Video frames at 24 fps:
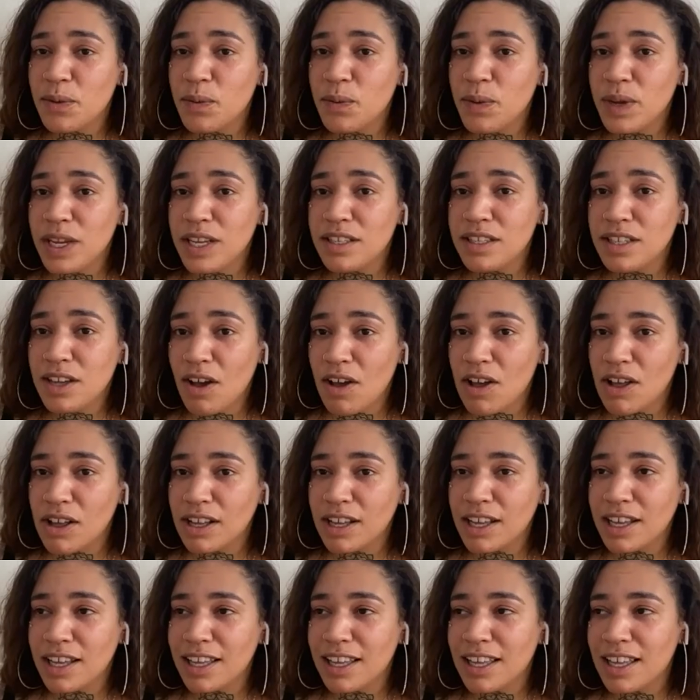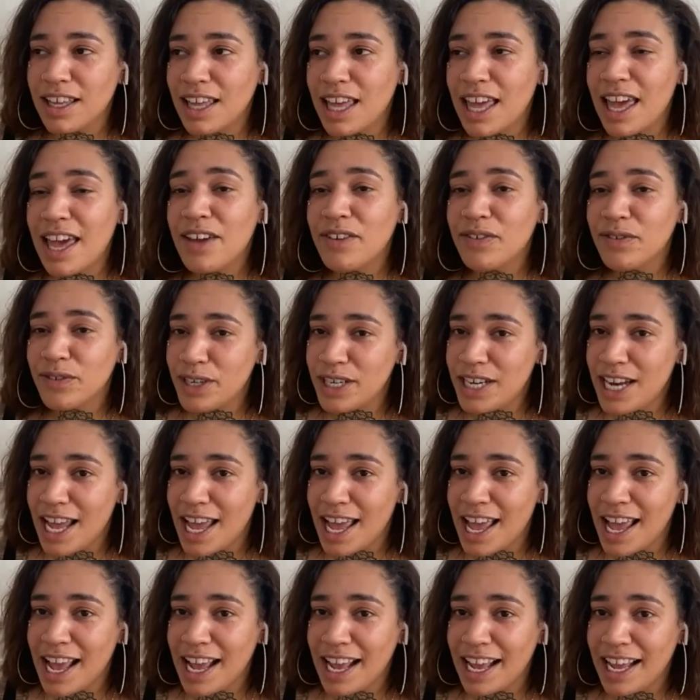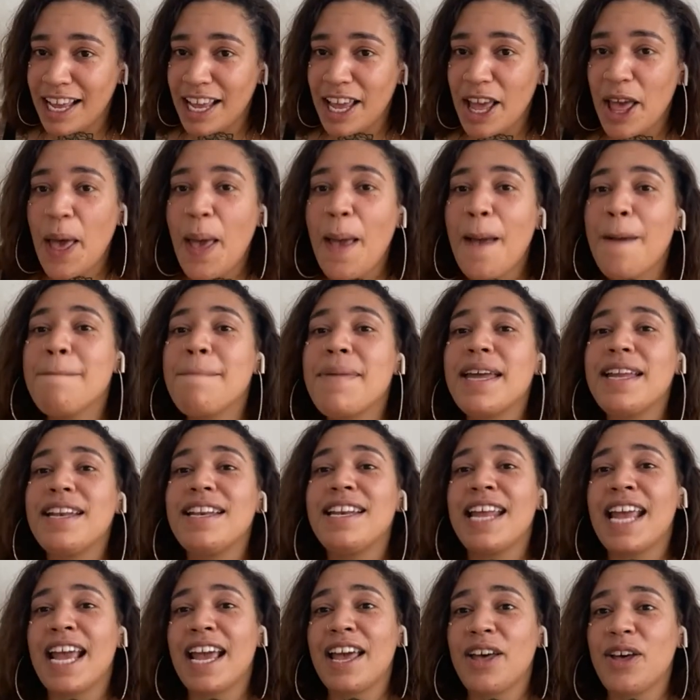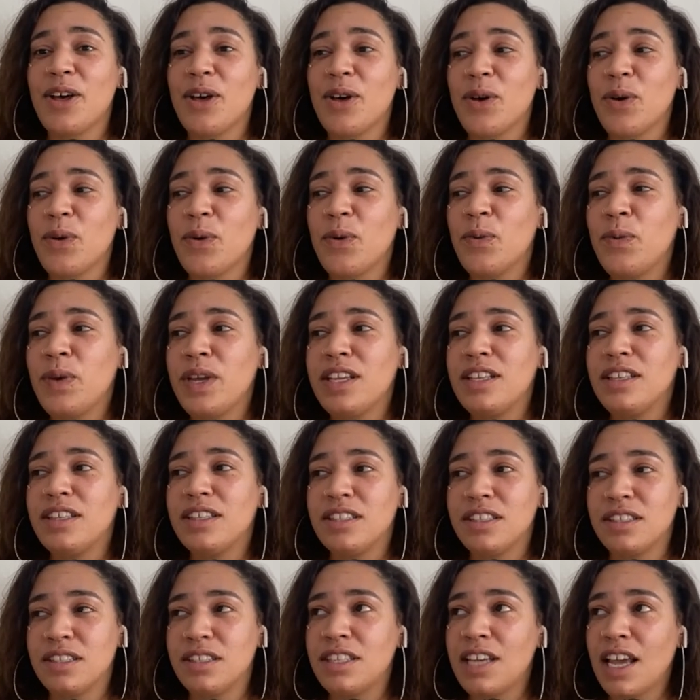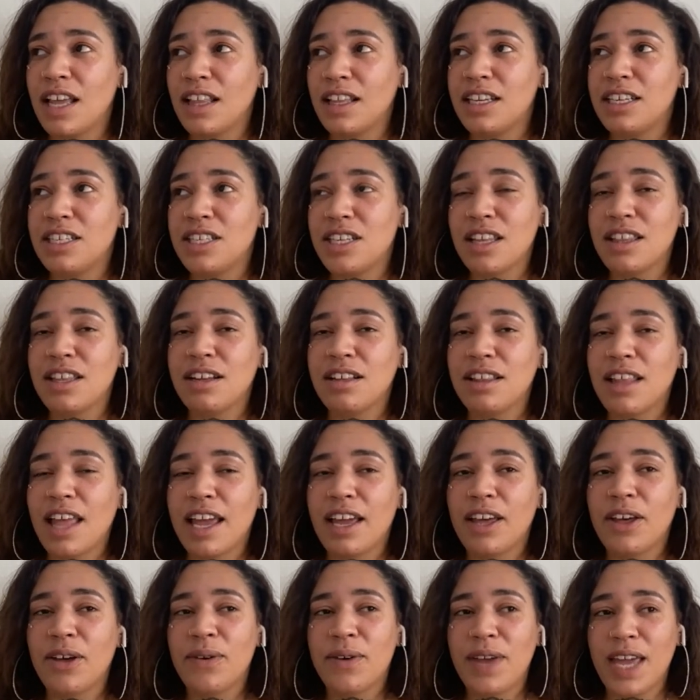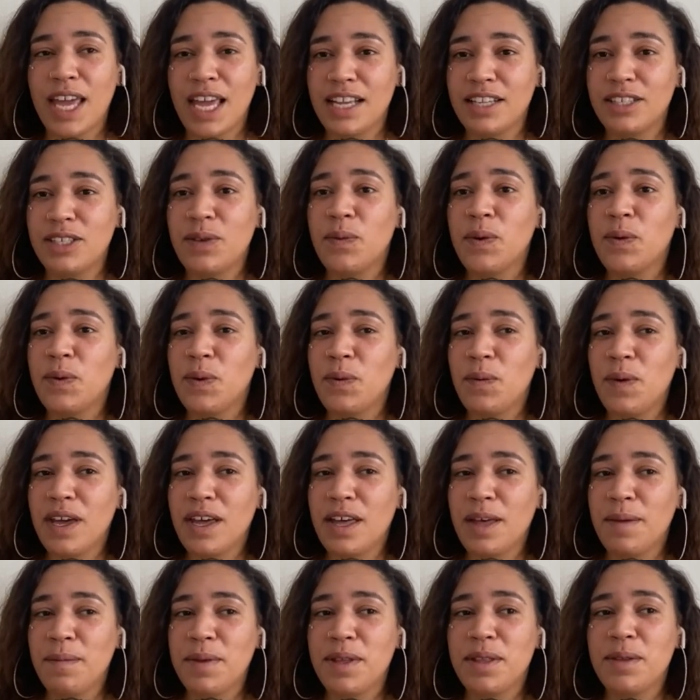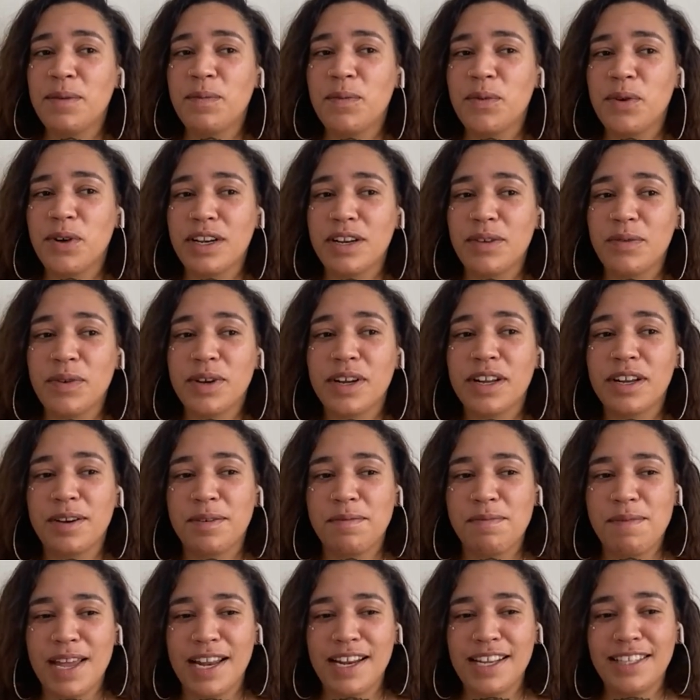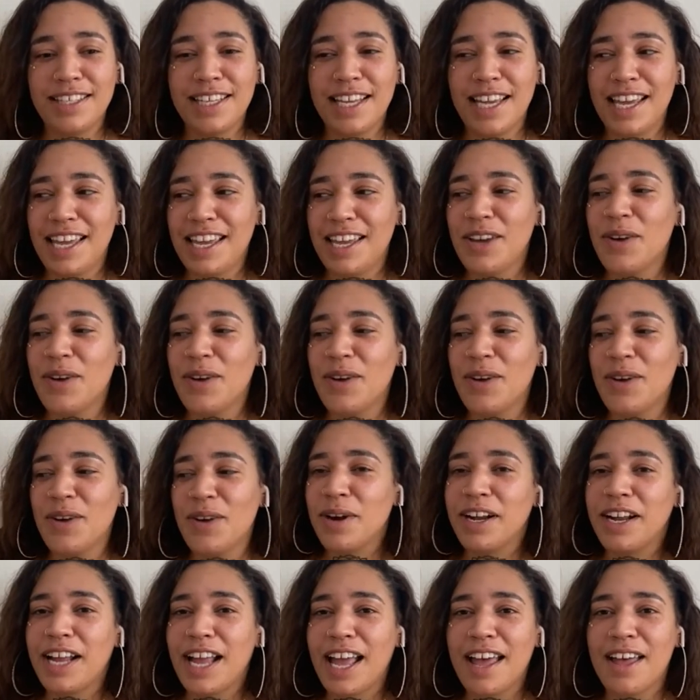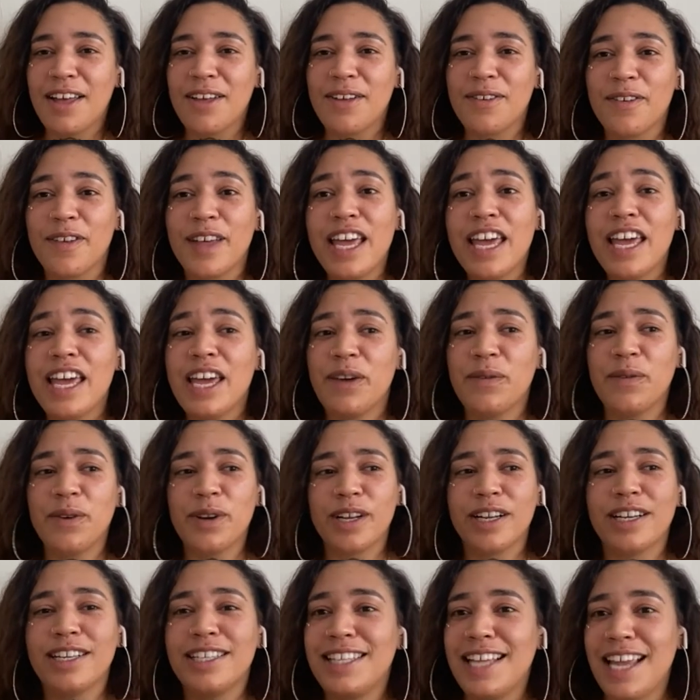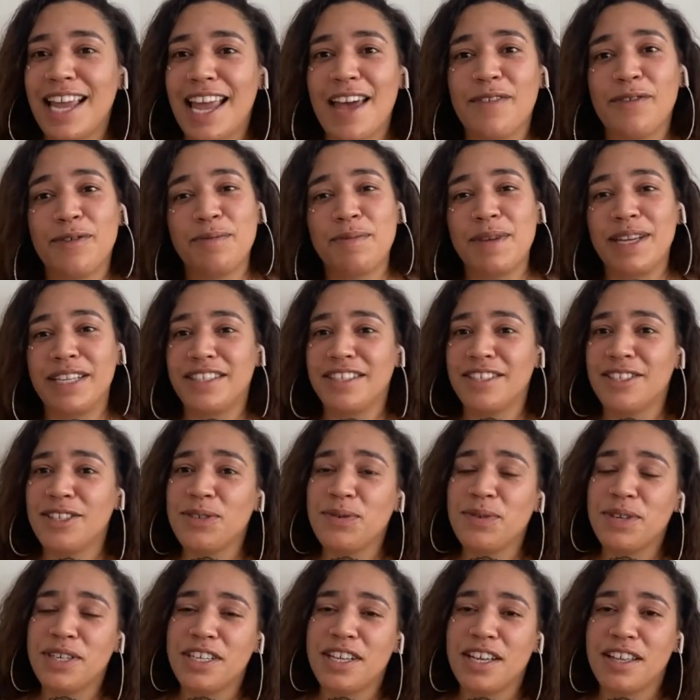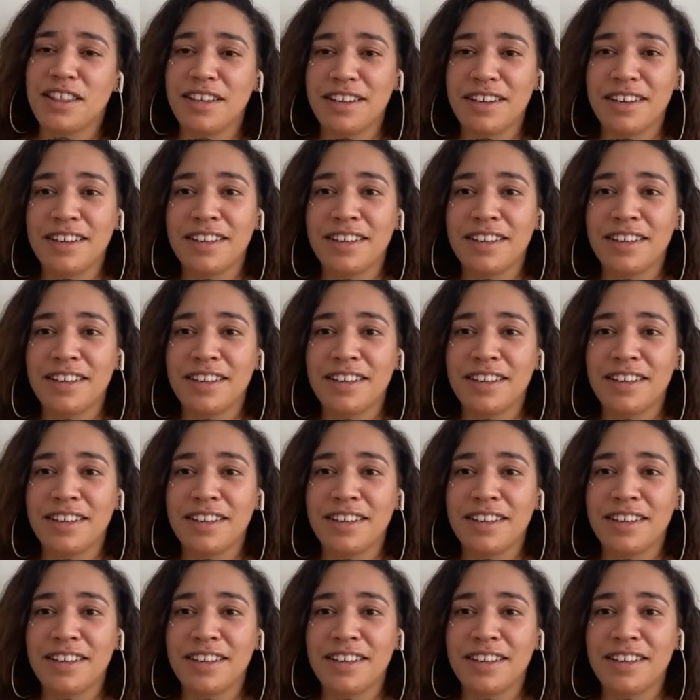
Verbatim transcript: we talk every day, but now we tell each other, like, okay, so when we wake up in the morning, we're going to meditate or work out and we're going to say affirmations to each other.